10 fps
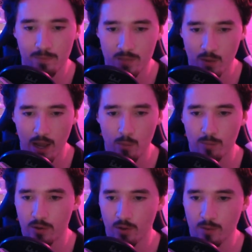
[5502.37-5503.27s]
So I will
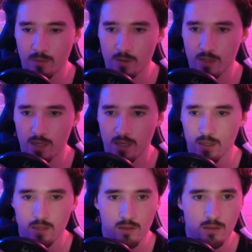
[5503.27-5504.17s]
put on the music
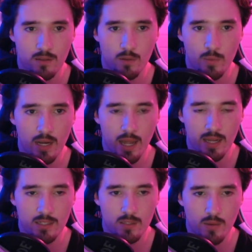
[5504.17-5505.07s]
that we
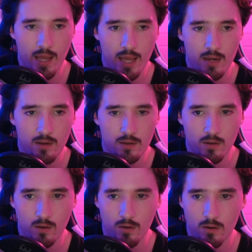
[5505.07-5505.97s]
like to end
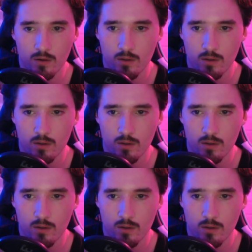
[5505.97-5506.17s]
on,